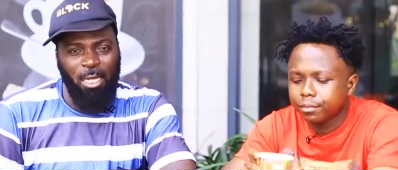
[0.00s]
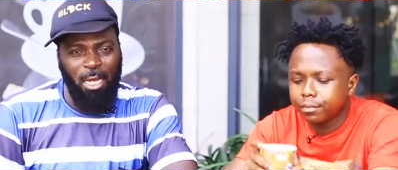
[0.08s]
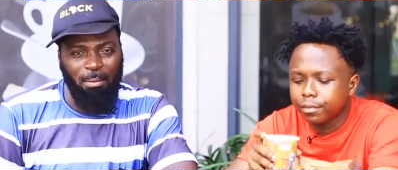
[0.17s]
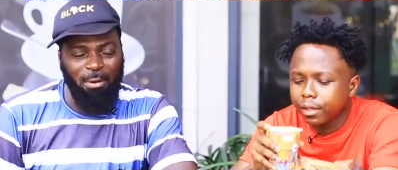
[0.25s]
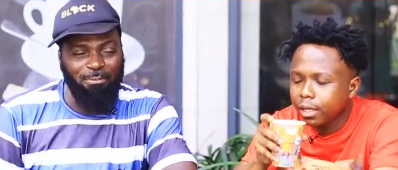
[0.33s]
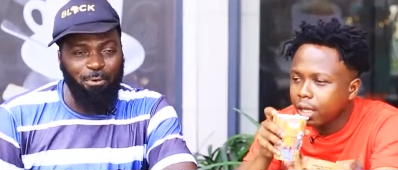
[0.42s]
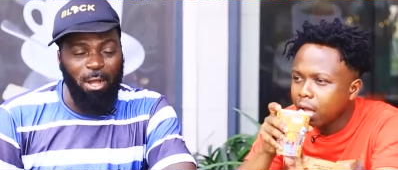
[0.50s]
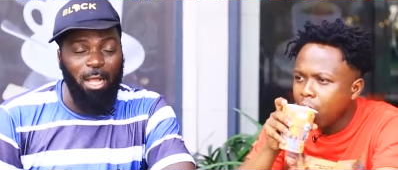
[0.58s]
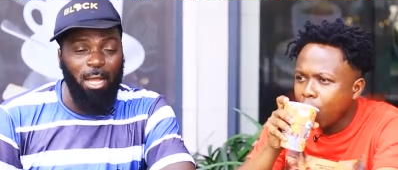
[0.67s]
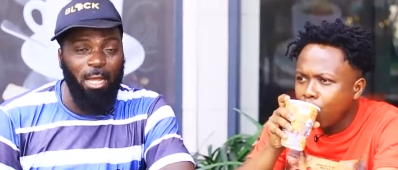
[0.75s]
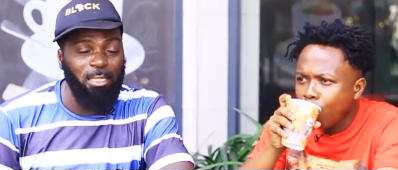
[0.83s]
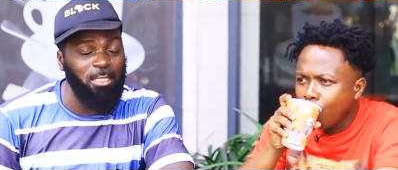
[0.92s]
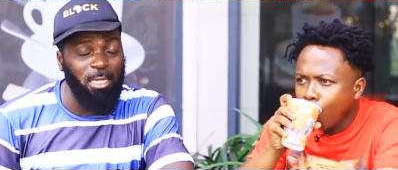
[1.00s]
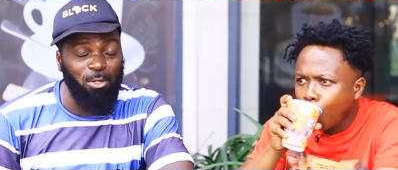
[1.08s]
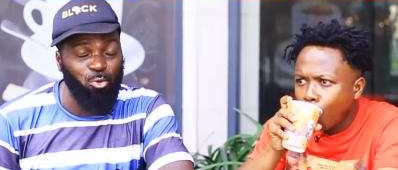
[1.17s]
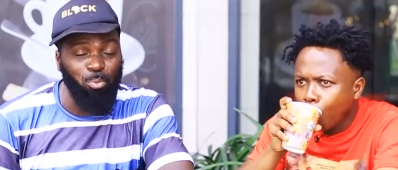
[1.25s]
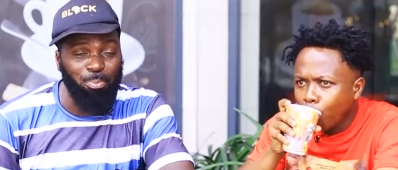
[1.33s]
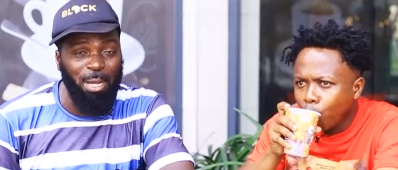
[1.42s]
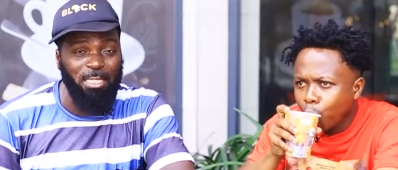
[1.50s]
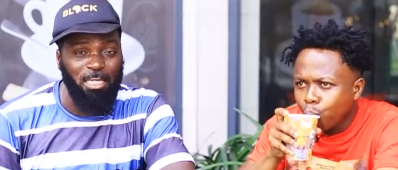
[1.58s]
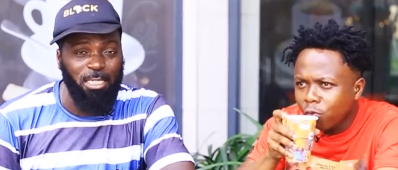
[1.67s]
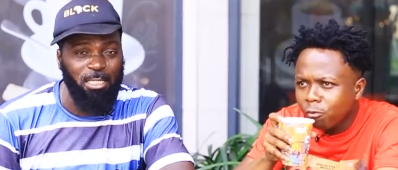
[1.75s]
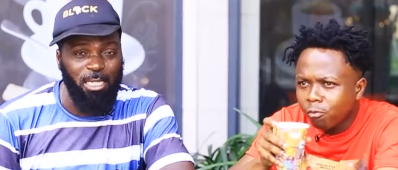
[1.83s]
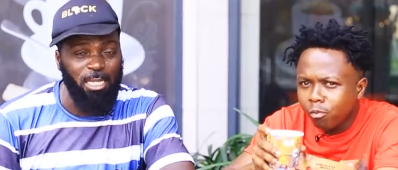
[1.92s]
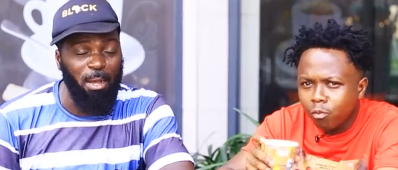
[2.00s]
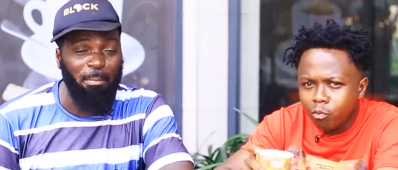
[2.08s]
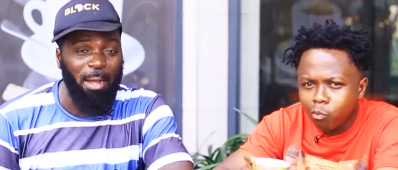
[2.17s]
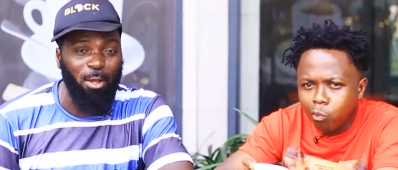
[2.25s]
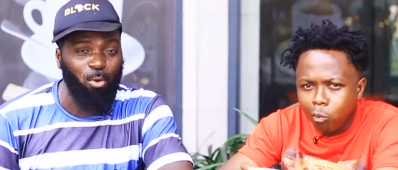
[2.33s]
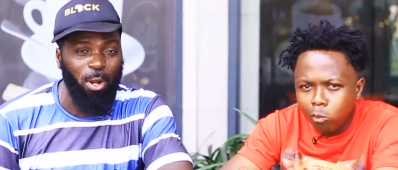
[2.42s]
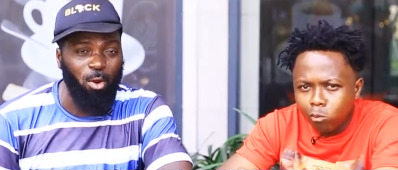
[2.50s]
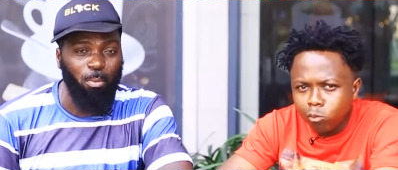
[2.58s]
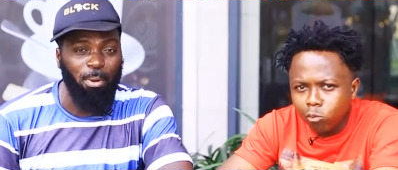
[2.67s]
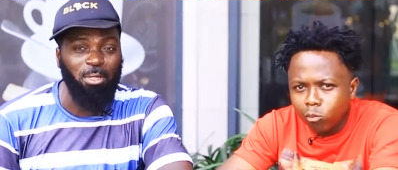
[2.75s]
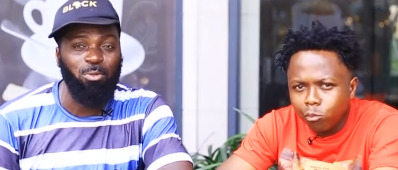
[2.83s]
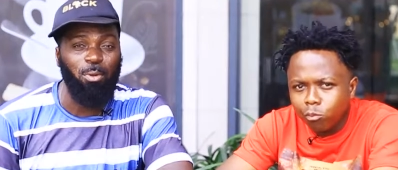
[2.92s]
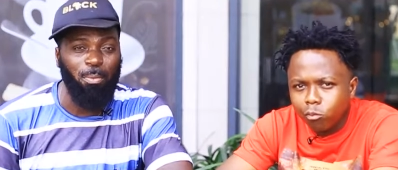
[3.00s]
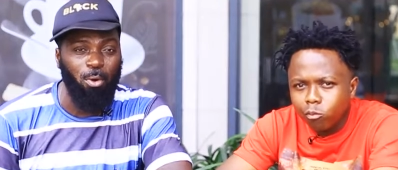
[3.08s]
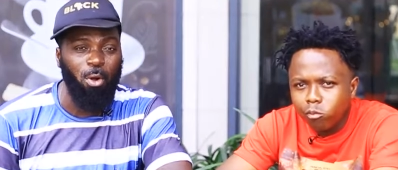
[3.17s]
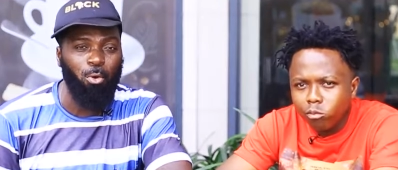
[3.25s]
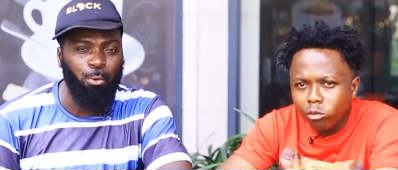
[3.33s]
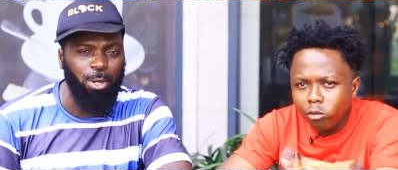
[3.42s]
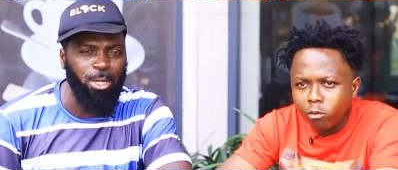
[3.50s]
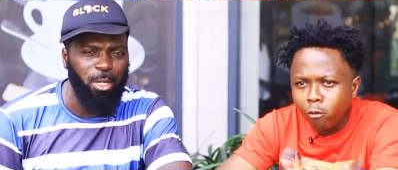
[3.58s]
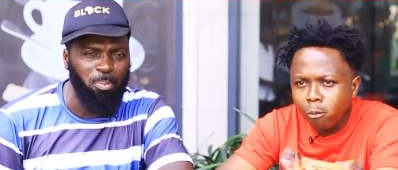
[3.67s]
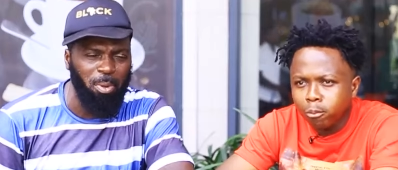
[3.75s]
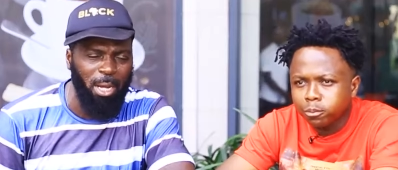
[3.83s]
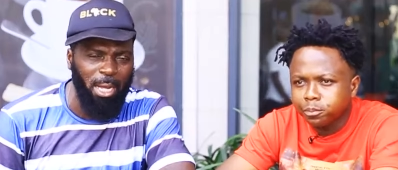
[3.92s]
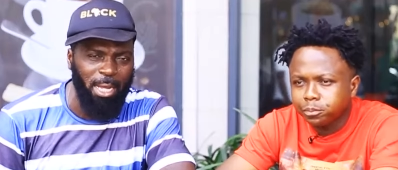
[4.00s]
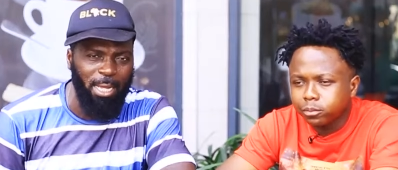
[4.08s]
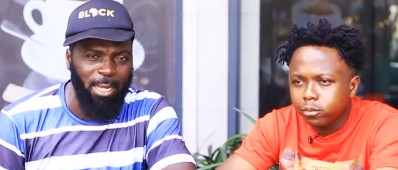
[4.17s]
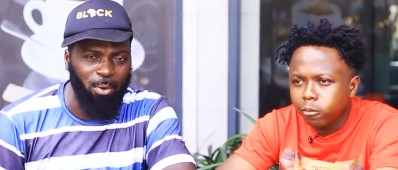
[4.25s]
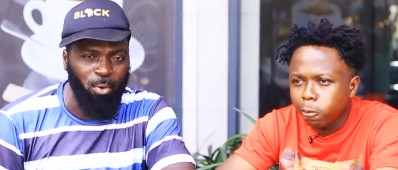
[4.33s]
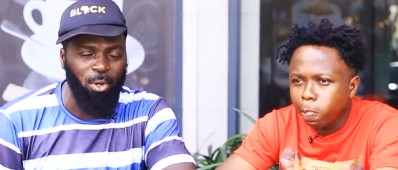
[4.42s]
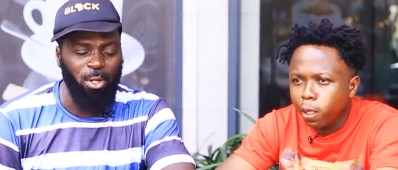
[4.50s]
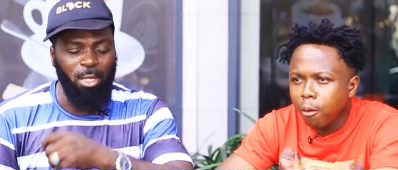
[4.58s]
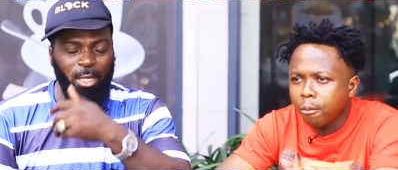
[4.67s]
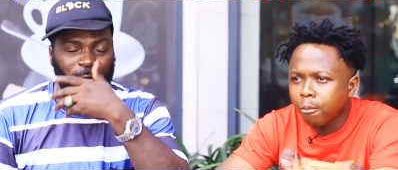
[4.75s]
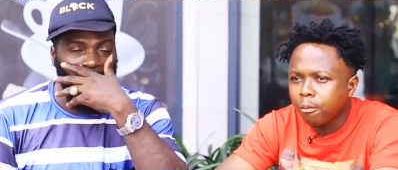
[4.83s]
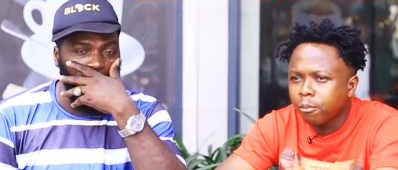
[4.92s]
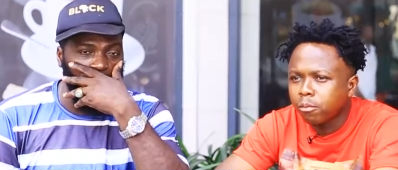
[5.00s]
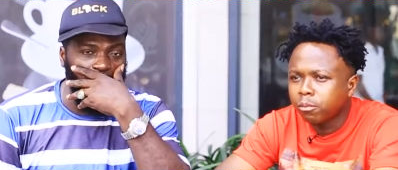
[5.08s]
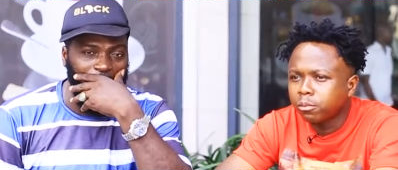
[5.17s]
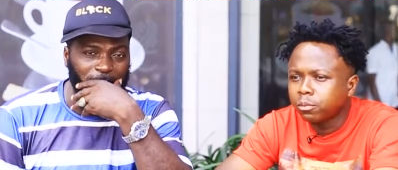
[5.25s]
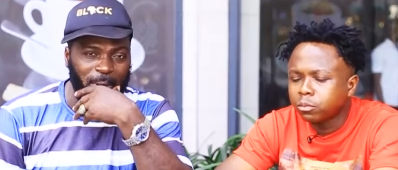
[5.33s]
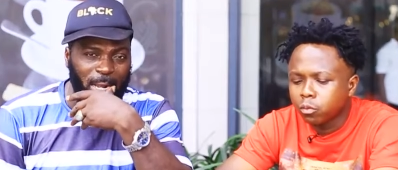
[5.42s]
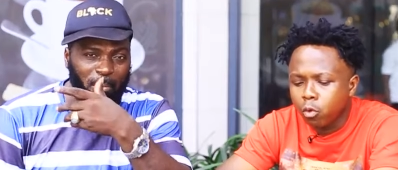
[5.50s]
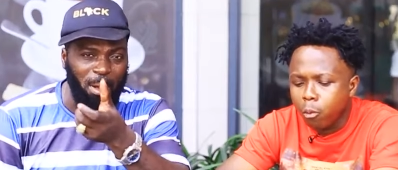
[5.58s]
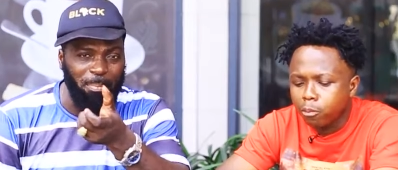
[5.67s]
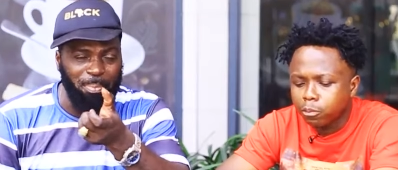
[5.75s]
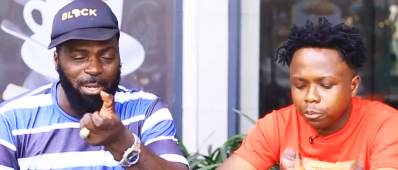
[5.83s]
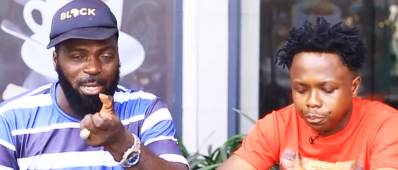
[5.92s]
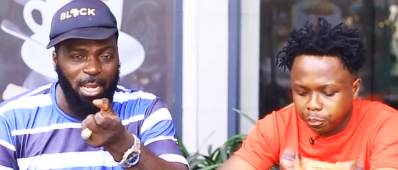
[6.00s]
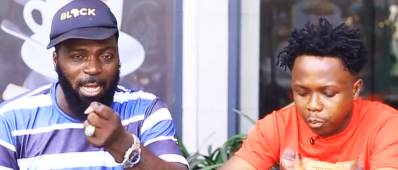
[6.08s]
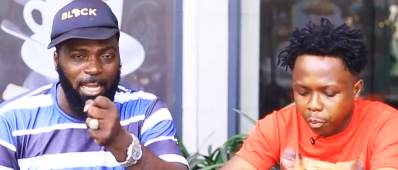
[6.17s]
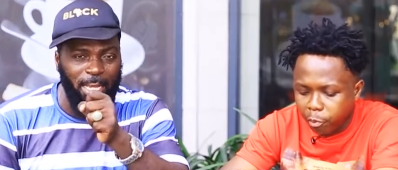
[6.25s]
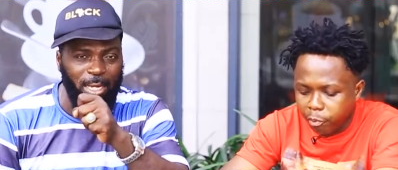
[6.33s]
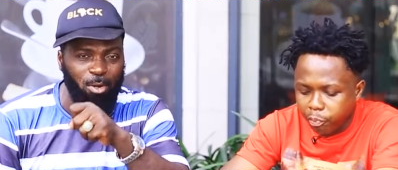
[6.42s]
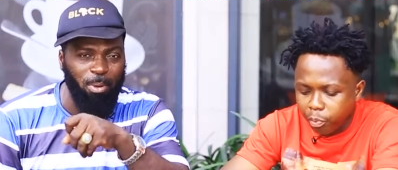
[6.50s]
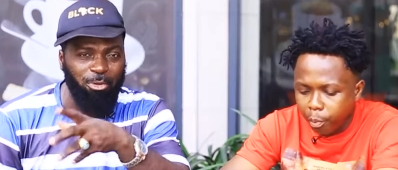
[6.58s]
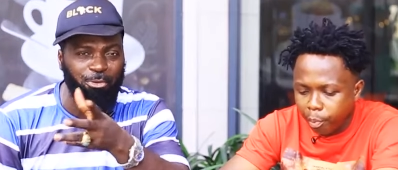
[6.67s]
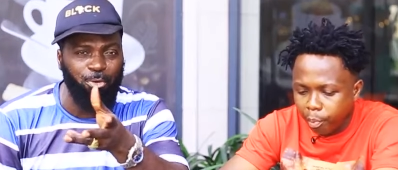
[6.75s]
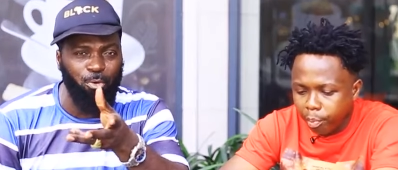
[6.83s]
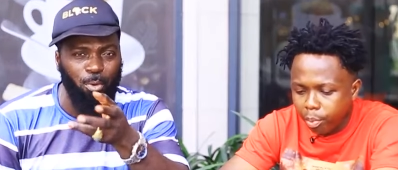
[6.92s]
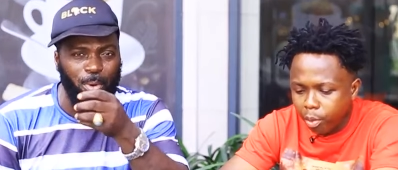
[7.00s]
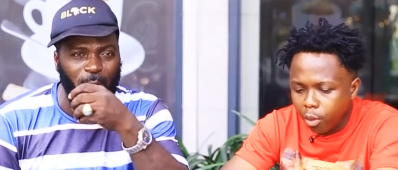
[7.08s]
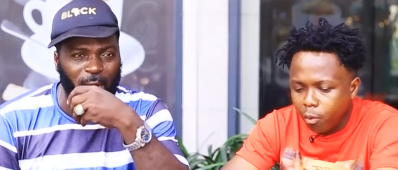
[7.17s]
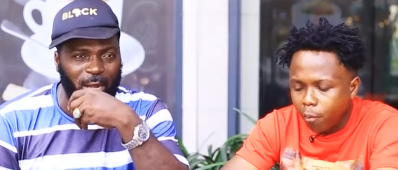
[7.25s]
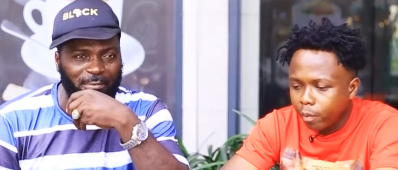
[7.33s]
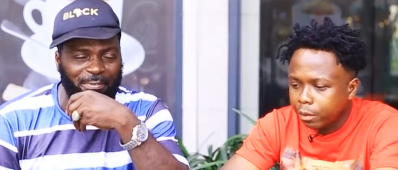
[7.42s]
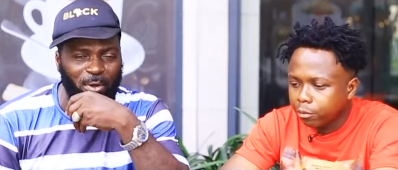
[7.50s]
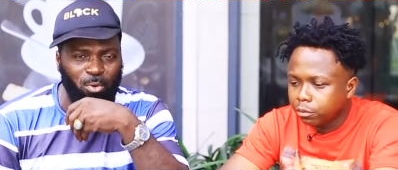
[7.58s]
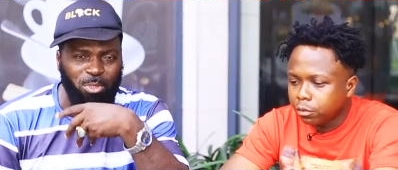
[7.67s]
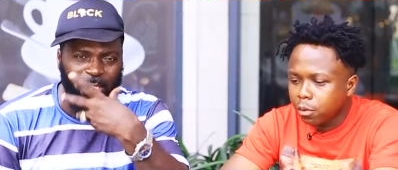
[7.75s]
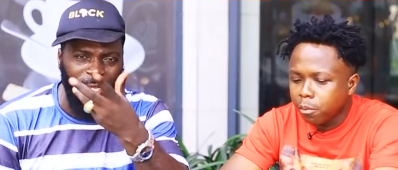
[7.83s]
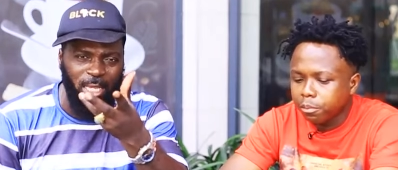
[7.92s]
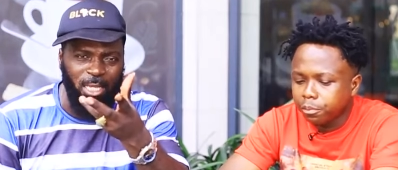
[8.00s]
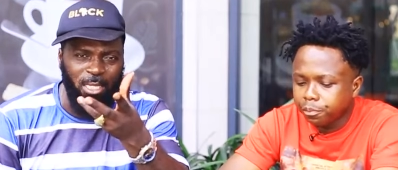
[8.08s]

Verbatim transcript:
Speaker 1: I'm on for a jatum pass at the young micro number, Mokakofini, and no, and then a bar pina, and another teacher on Komokaka found, say,